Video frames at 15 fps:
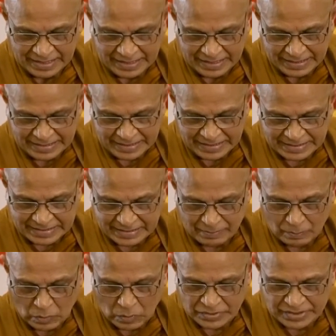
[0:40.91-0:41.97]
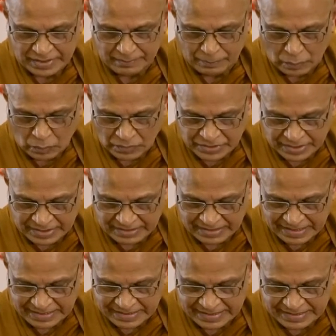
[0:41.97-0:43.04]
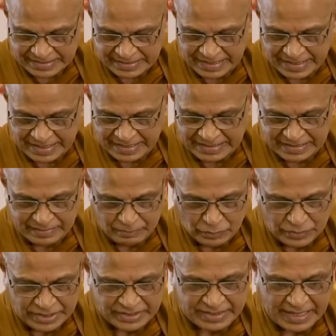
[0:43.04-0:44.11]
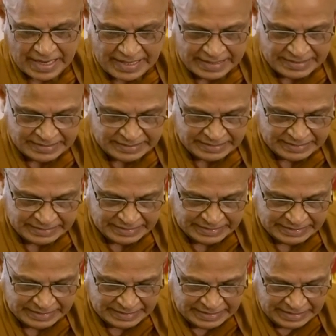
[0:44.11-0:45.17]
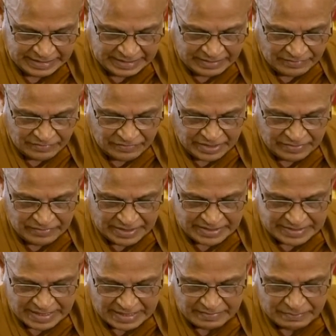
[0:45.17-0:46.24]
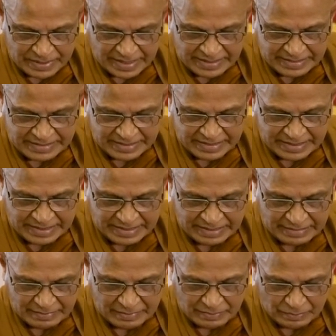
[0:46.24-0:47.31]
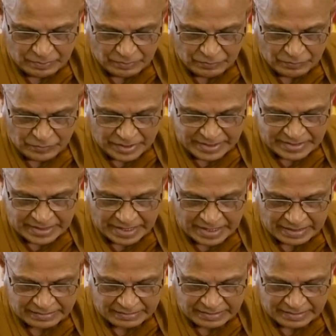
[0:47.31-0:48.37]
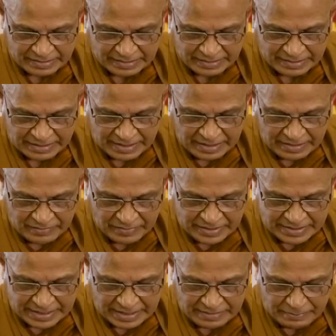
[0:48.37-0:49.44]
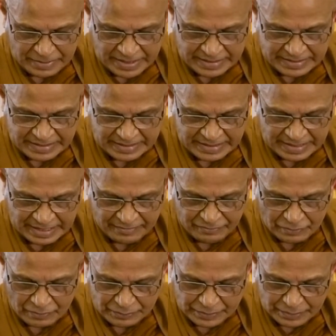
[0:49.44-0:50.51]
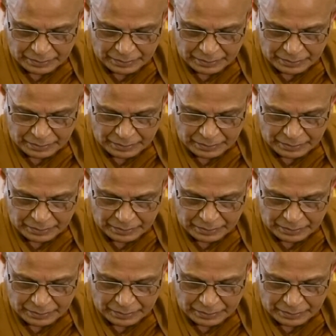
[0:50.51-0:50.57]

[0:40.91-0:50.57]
It is the most important religious day in the Buddhist calendar. When we celebrate the Vesak, we celebrate the life of the